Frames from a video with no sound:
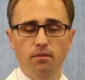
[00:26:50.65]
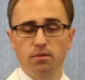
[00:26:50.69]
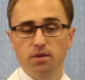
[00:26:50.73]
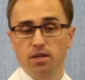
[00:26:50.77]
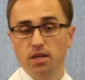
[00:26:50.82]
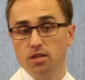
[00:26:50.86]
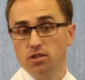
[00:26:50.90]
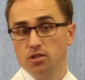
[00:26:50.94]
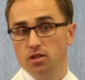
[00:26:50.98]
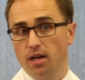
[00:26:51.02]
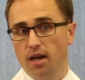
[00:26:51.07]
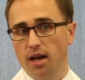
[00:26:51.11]

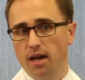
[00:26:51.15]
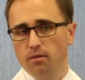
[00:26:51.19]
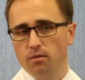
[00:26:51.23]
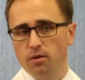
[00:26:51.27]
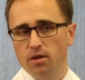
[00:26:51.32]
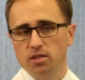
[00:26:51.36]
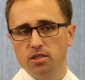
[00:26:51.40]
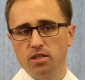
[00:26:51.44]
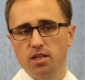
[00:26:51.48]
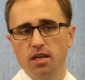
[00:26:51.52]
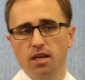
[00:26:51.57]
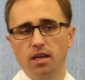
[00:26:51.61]
potentially
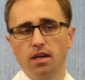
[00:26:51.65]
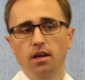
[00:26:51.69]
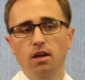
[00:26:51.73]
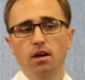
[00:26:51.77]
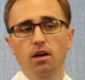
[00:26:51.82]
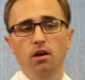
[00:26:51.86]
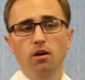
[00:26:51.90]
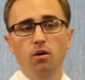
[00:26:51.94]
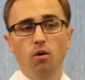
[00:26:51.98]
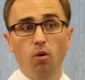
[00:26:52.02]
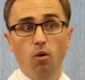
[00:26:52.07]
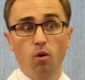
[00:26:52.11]
IMRT
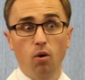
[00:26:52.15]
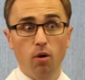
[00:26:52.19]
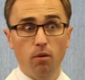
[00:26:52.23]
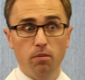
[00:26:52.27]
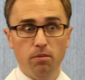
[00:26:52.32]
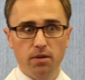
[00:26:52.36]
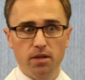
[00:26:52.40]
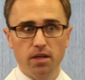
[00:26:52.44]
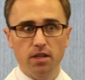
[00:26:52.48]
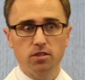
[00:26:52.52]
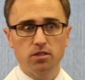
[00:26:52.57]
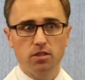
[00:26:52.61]
or
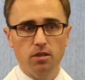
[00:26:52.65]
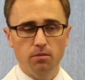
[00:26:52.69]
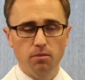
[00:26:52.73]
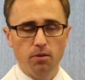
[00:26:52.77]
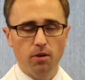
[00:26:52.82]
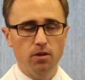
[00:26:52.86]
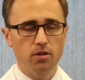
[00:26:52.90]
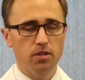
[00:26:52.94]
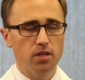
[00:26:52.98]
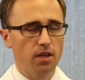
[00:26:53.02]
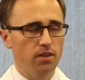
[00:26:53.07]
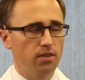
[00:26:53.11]
potentially
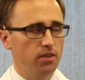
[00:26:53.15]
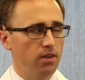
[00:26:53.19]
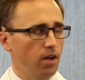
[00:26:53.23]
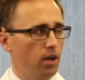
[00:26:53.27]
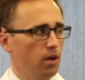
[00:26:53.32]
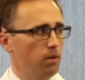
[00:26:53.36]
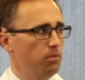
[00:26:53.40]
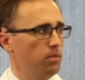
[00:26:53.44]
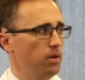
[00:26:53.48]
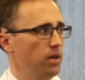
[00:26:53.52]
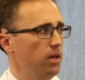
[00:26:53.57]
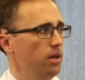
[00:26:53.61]
proton
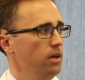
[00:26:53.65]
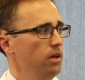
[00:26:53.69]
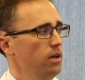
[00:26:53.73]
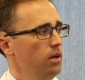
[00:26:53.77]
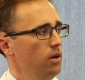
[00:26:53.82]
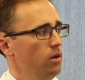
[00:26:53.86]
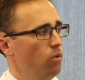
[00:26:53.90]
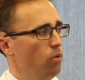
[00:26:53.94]
therapy,